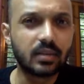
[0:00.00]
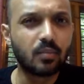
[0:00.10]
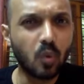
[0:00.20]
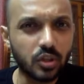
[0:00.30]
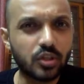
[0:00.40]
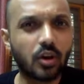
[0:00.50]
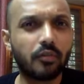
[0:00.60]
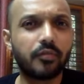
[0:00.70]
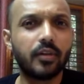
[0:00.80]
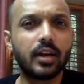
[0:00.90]
Most
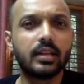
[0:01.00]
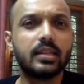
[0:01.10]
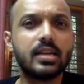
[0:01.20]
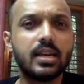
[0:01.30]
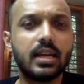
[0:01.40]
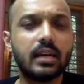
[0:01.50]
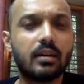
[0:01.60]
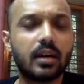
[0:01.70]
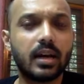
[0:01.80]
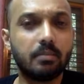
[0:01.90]
of the
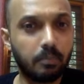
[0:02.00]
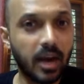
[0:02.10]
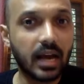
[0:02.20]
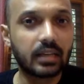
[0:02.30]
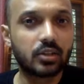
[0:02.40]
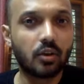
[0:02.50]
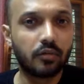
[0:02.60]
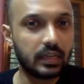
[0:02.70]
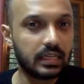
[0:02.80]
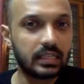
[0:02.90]
impact of
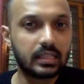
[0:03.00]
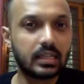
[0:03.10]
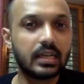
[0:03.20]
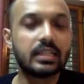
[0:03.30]
it is